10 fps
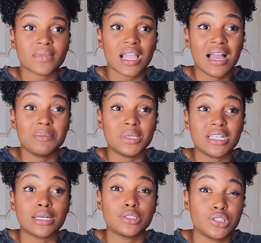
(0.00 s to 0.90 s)
I mean,
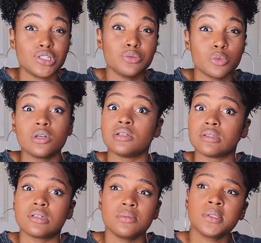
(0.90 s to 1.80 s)
I did want a
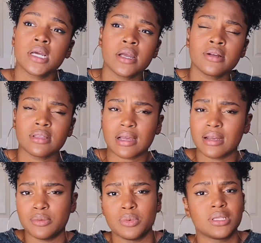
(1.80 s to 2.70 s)
little bit of hair. Like I
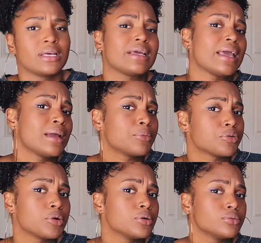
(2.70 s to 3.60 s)
didn't want like Amber
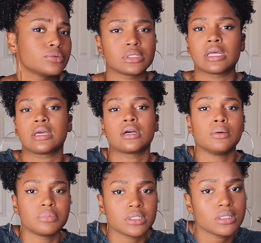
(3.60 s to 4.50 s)
Rose, like
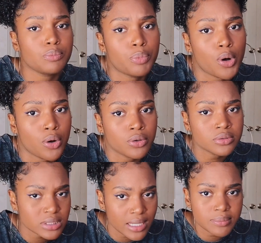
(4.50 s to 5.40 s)
completely bald
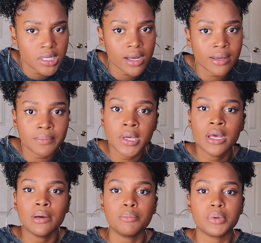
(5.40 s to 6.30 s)
type time,
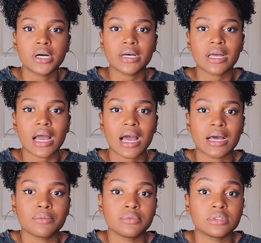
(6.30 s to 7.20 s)
but
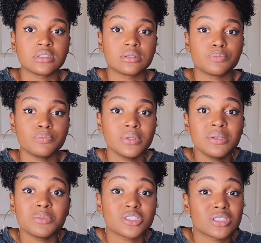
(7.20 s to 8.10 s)
I was pretty
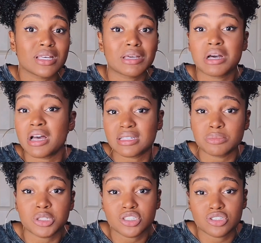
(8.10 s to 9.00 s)
much like cut as
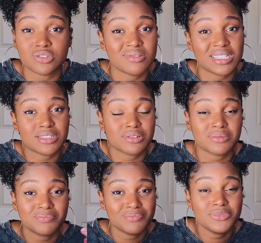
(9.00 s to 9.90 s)
much as you need to.
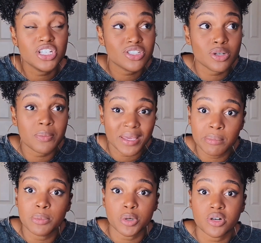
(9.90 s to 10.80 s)
Just don't make
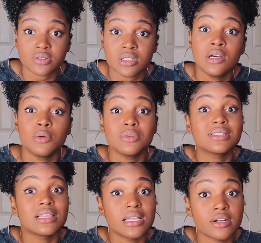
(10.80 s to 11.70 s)
me bald. Was
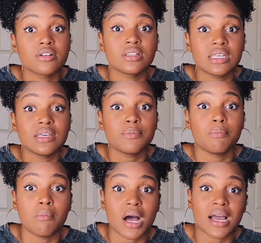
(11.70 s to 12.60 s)
literally
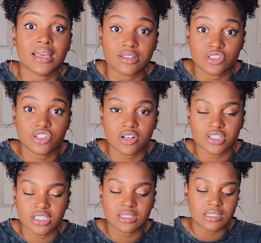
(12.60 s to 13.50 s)
my
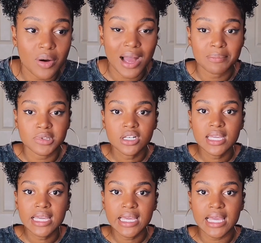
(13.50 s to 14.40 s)
instructions. So I'm
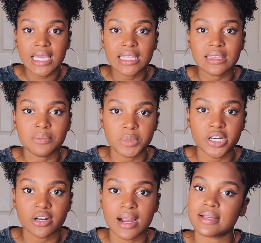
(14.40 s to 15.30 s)
looking in the
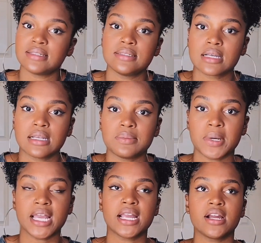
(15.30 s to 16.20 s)
mirror as he's cutting my
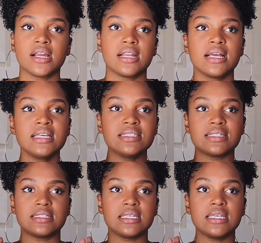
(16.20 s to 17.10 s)
hair and I can
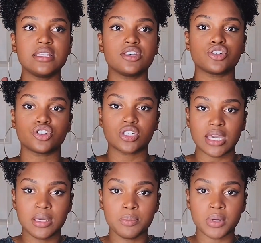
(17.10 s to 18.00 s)
see the
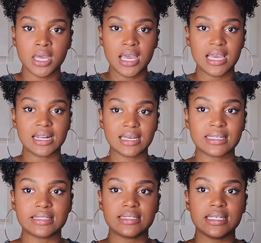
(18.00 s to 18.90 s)
shape and I
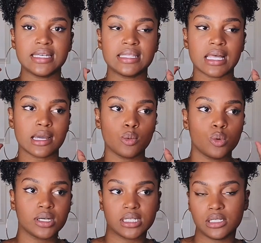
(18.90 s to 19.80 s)
see like
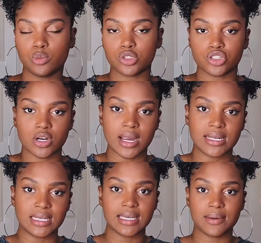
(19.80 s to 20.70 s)
what he was trying
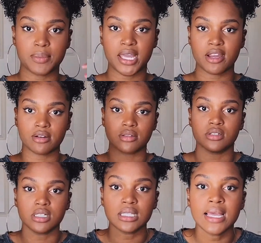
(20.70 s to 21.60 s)
to get my hair to
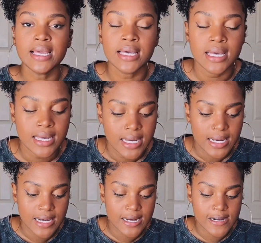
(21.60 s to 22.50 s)
look like.
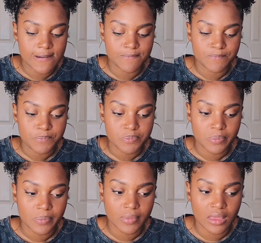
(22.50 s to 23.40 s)

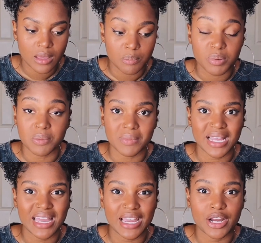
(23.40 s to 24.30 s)
But my
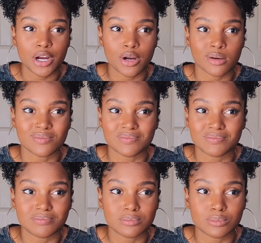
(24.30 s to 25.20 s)
hair
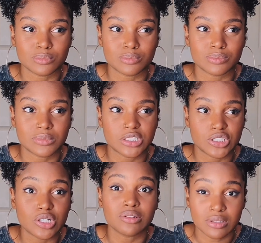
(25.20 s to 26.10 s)

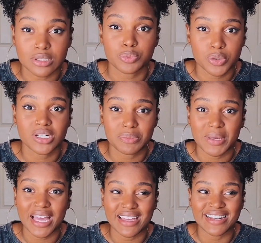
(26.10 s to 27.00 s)
still looked pretty
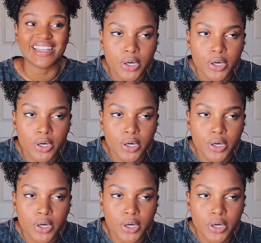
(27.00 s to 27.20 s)
bad.